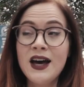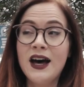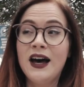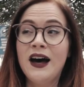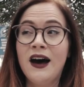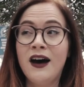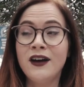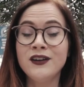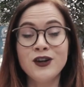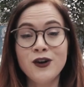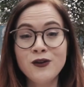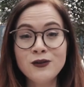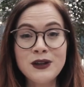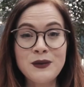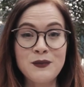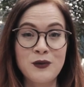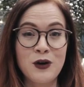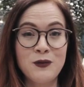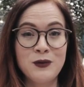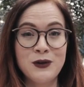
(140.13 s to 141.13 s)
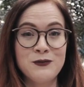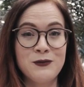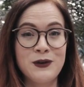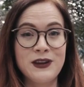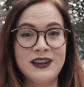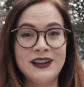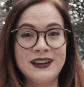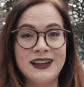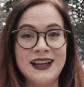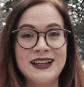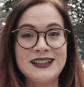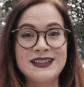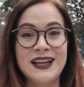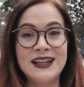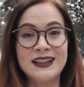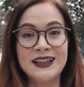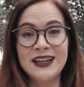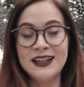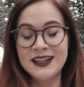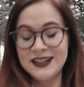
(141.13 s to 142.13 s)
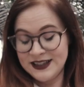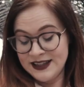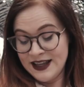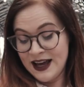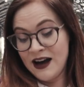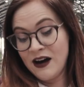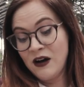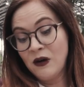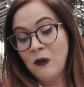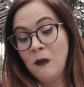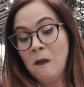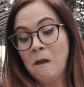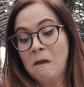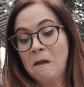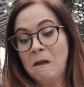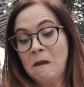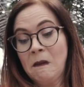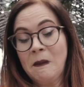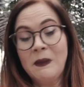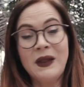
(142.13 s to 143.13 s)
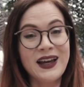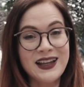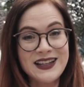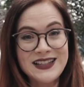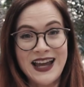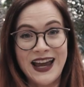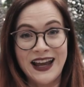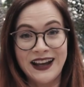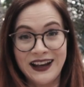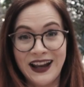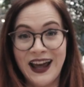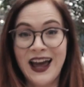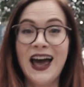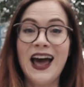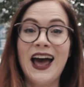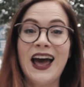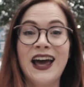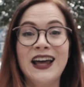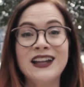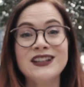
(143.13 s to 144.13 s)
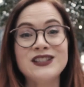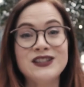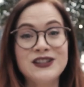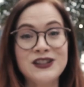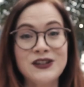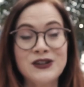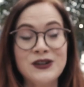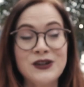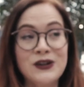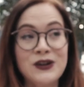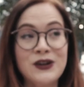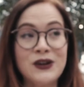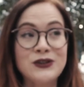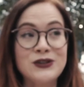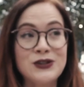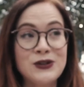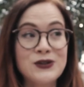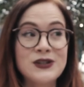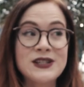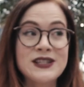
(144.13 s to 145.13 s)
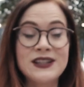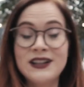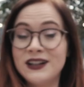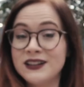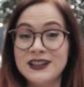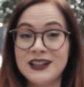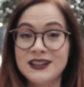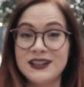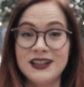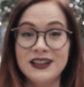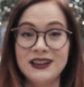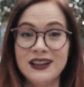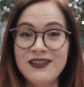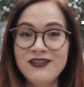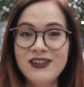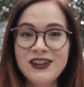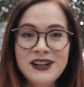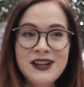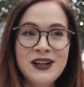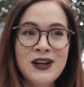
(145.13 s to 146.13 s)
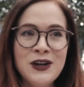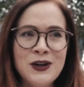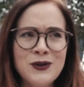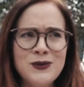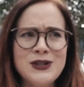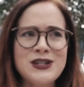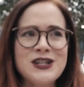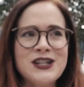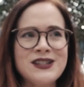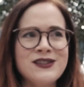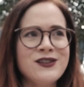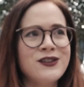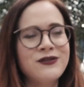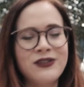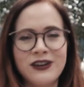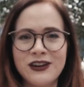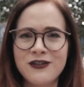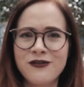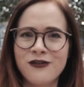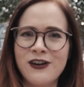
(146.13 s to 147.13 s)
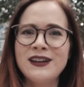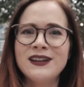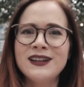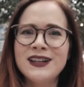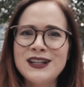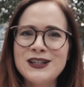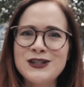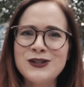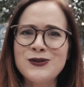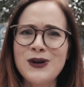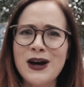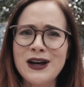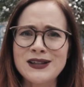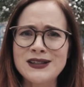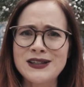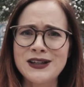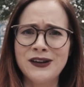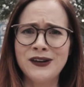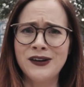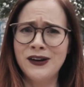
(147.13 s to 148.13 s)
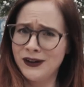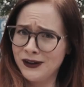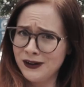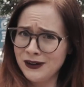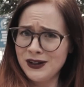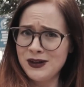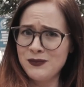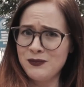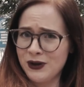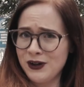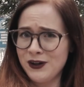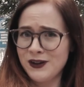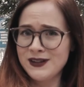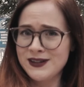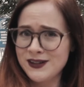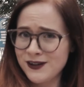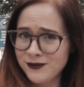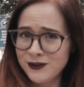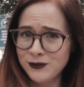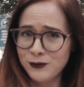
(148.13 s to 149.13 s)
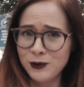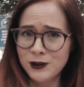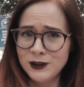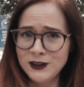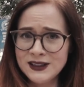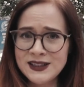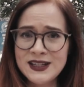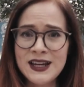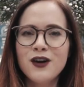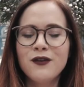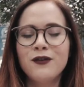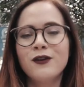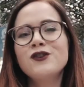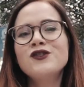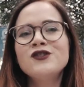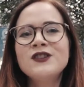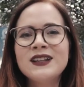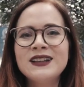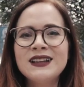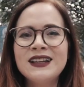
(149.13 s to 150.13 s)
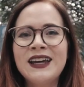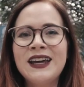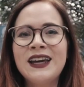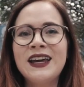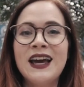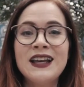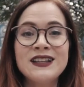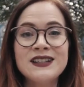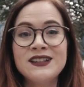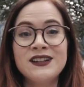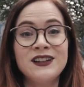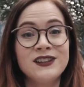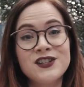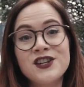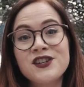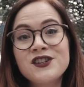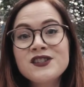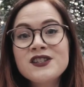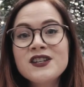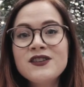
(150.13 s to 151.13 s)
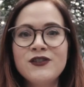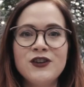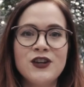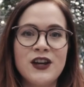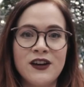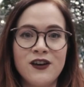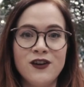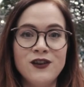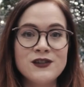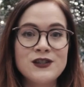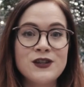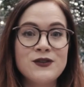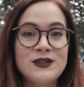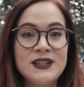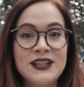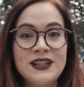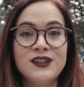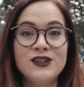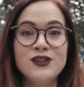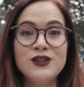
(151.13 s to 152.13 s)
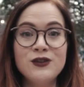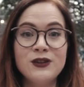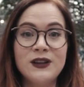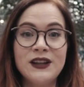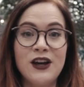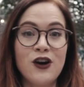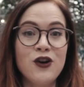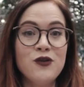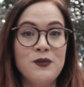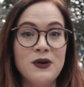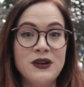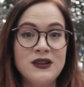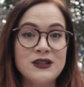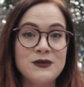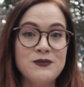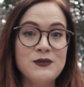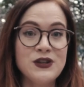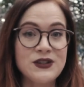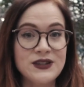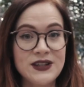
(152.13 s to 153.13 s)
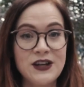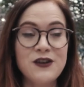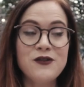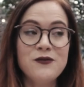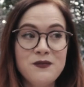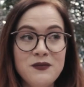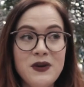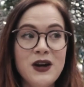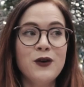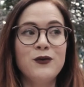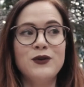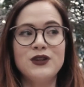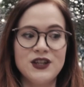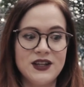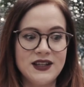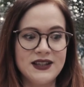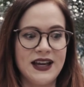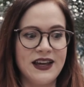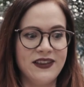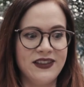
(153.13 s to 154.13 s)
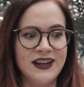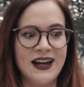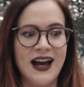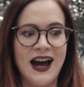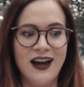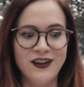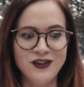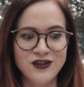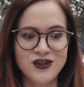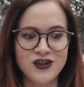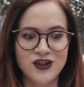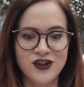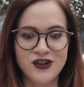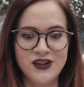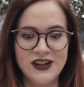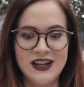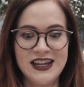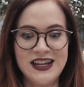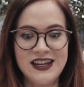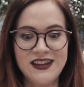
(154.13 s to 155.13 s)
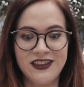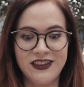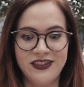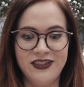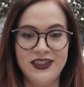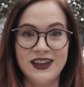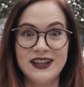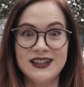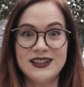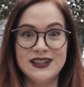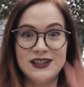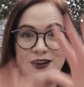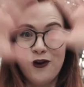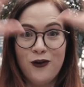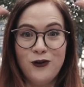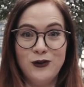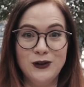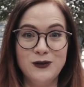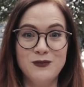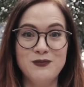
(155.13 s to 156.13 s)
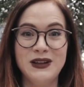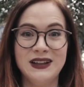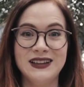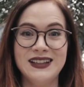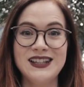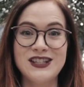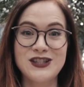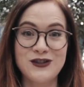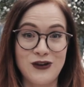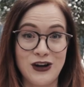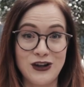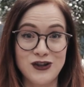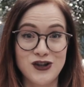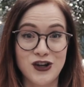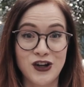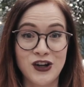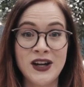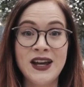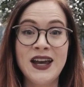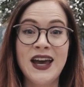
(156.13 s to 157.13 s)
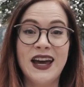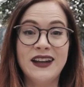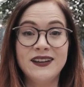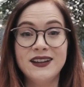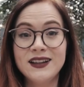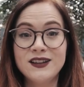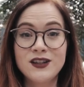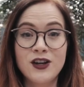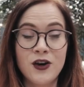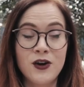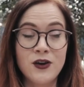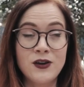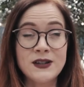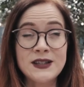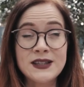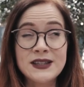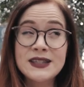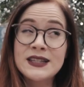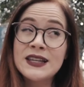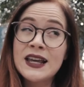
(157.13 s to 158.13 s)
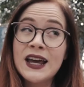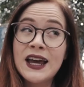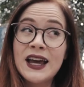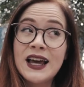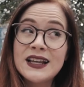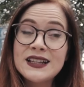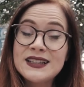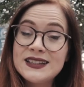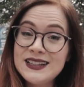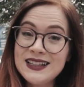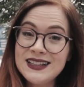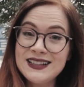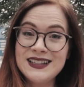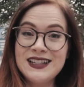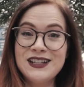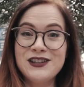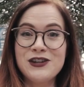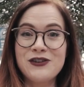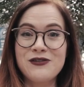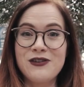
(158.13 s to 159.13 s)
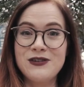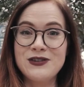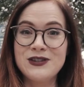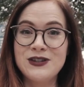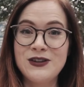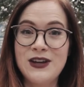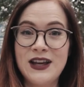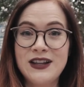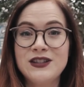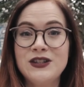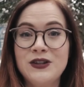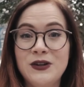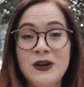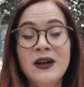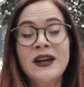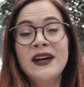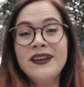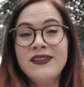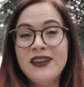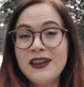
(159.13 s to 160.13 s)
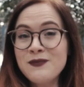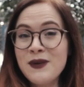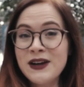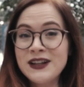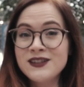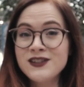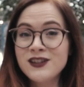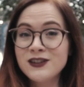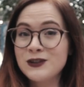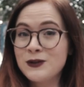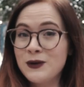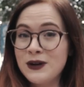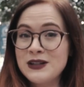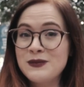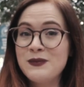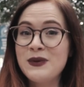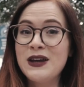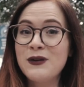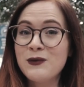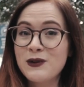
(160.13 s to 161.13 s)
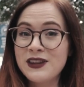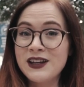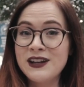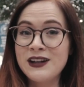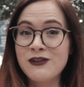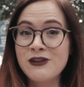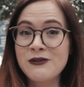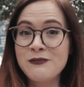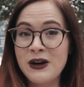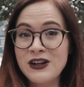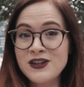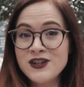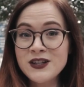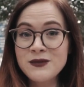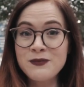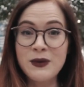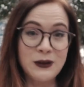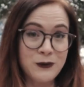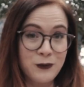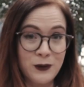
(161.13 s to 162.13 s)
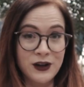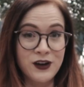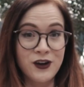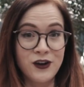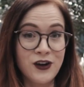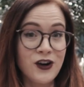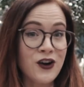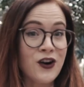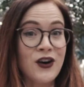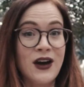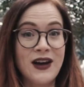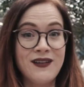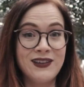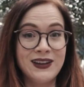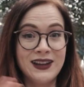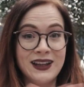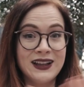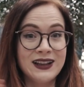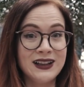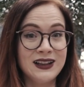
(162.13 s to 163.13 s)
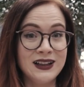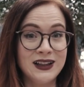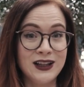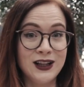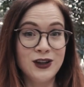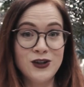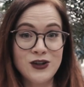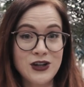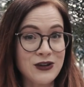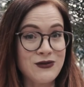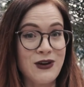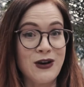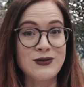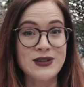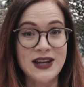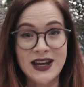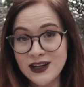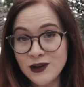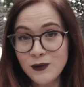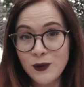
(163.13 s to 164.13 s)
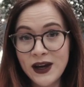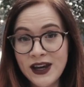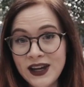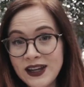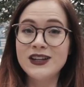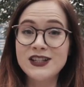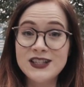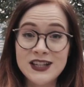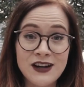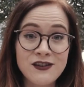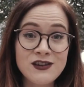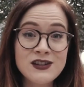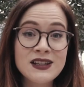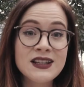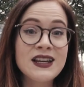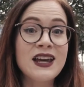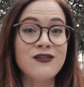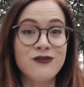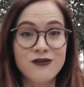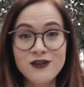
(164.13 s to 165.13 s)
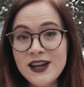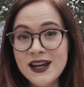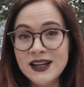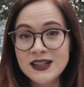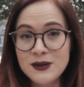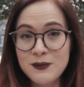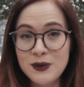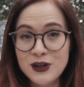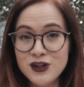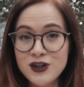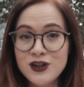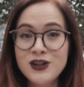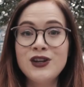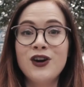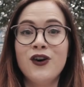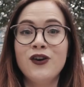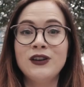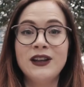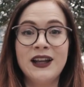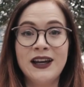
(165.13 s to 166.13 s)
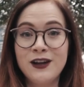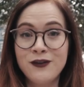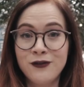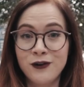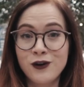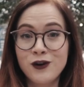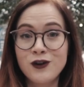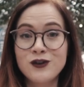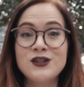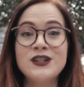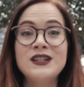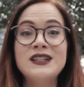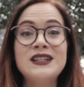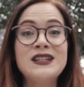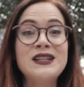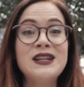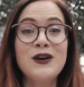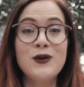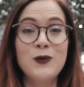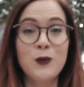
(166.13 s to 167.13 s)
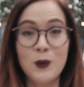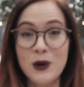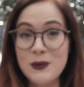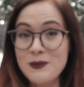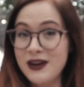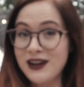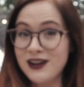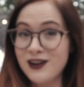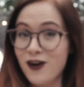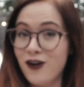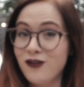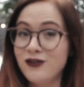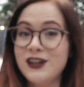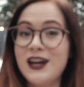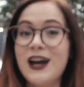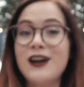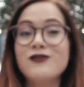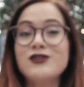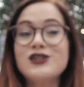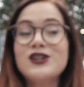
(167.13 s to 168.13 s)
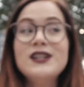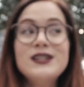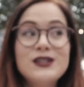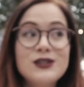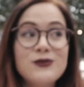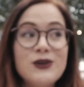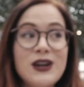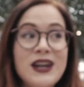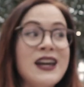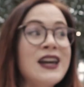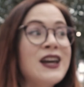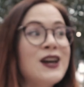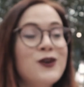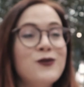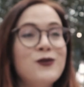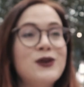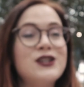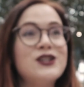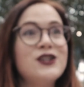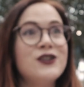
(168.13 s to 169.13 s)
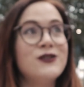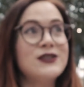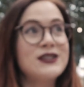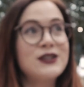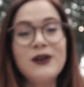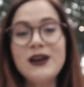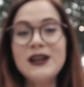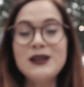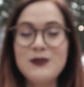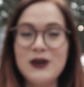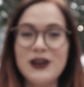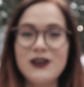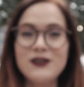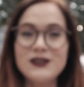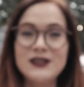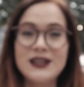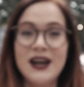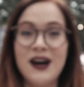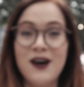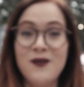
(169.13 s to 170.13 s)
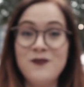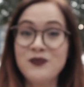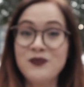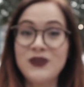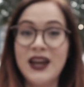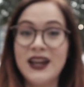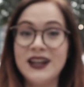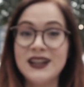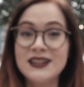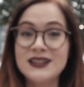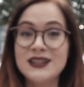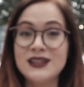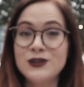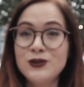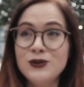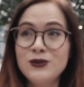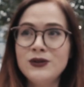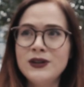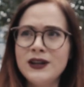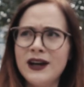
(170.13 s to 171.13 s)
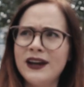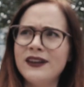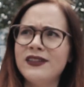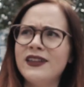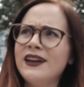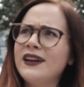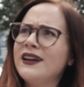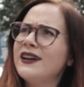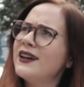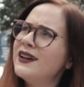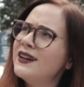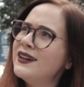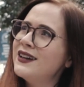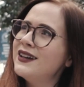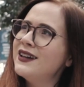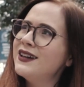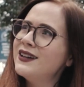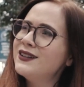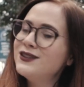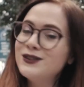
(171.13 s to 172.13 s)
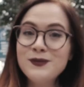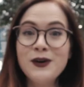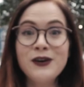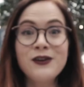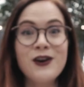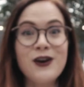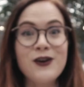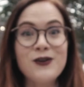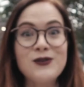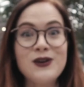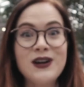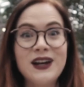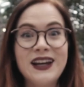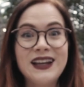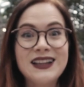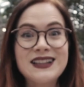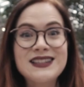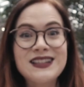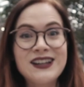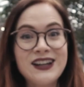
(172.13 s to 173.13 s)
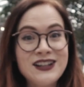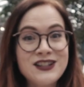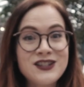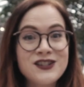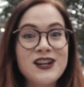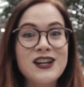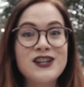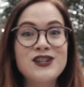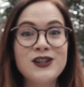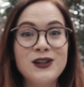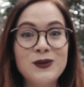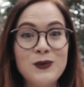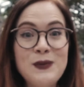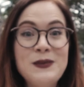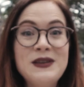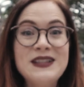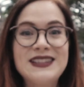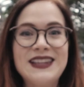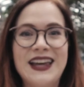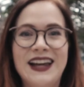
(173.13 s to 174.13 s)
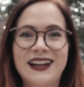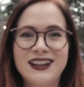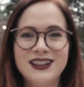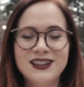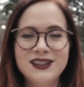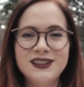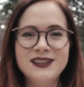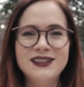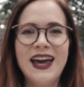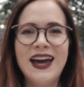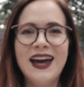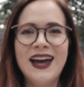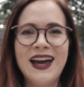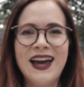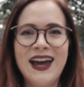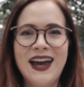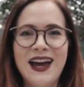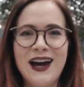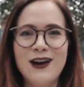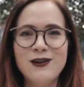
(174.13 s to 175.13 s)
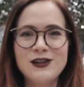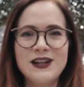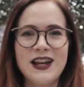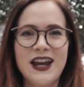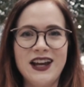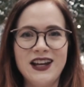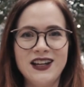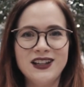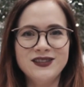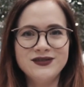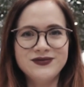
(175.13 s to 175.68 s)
The only problem with it is that it is now 10 and the tours start at 11, which is not very friendly to us early birds of the world. Fortunately, as an alternative, you can also see the newly opened museum, which is, I think, underneath this whole building structure, and that costs €16 to get to. That might not quite be within our budget, but we're gonna have a little look around anyway. There's currently a free exhibition on like forgotten women of the Irish history, which, you know, is great because it is soon, I think, tomorrow. It's the International Women's Day. Yeah, our day.